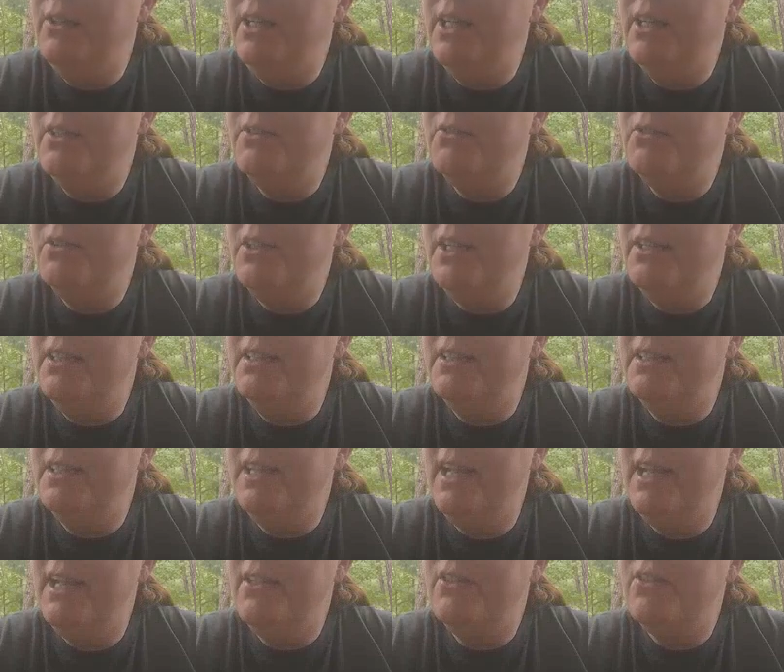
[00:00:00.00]
yesterday that
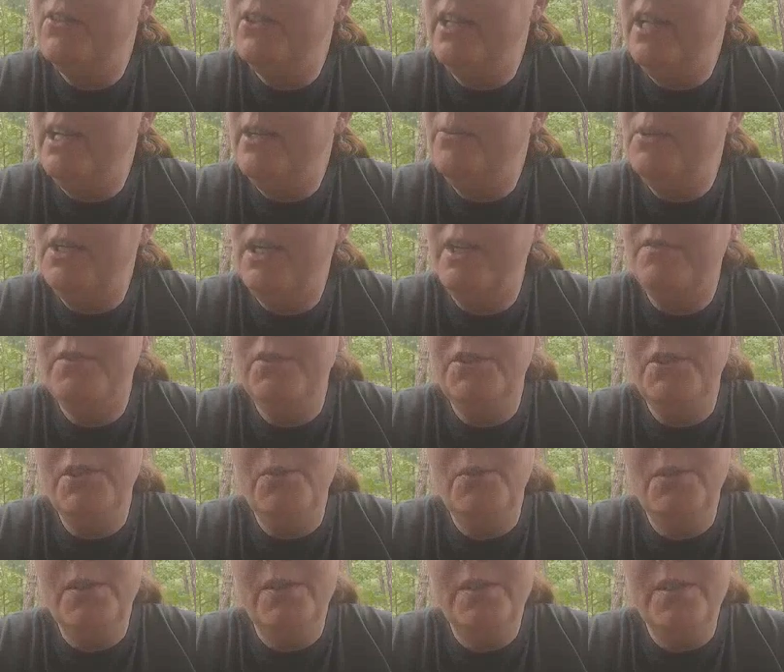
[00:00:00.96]
occasionally I would have to
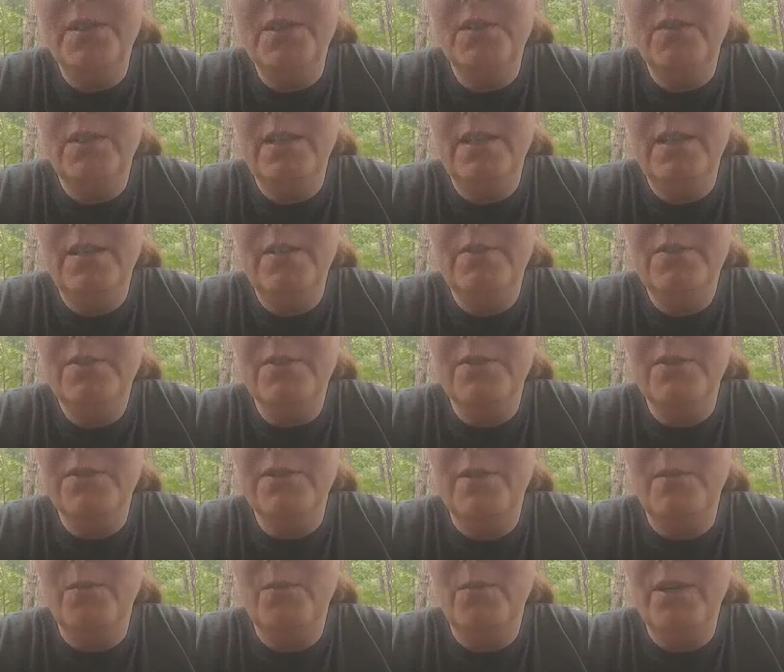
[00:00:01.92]
do one of these videos because
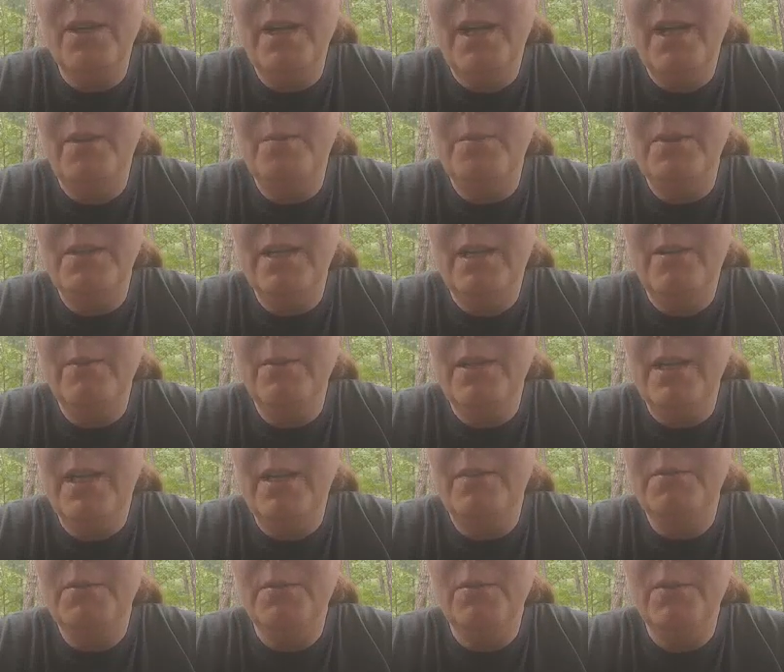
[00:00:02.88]
something would happen I would
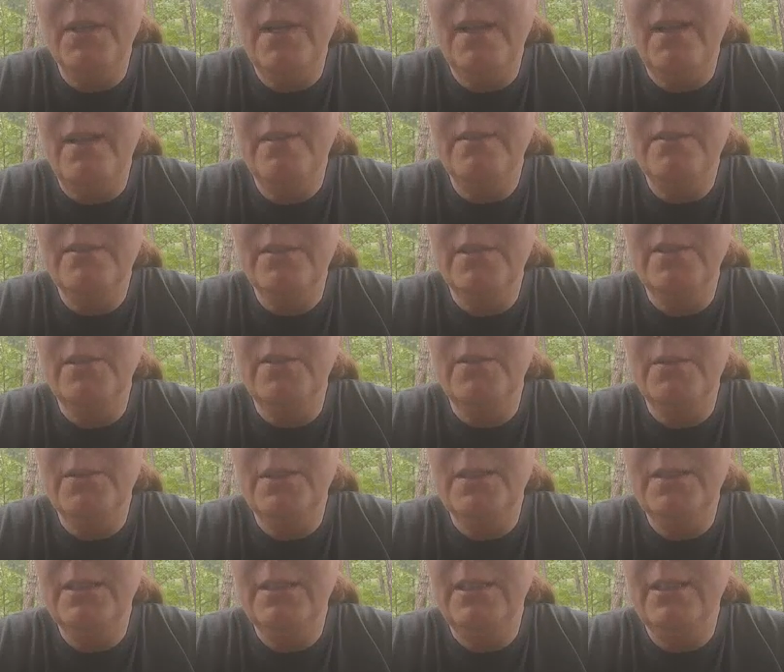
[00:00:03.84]
have to react to,
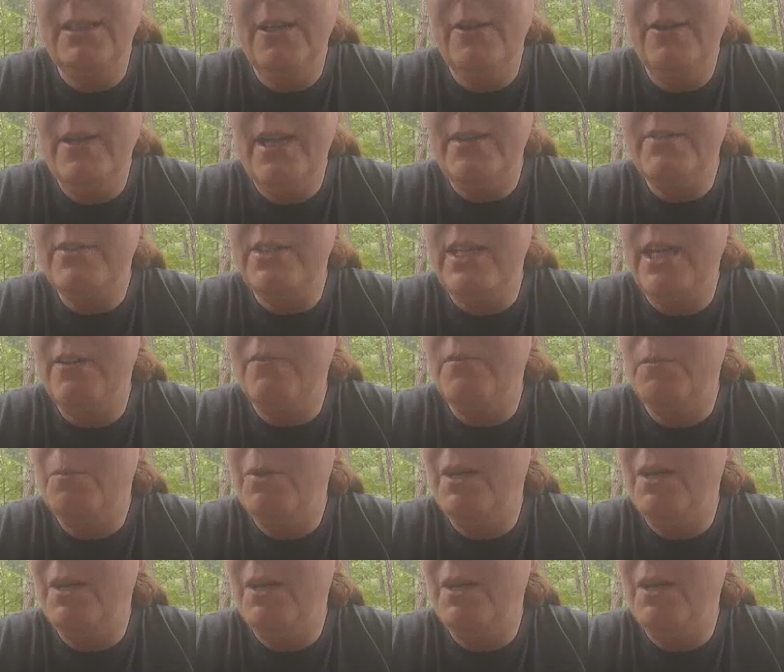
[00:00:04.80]
you know, outside of a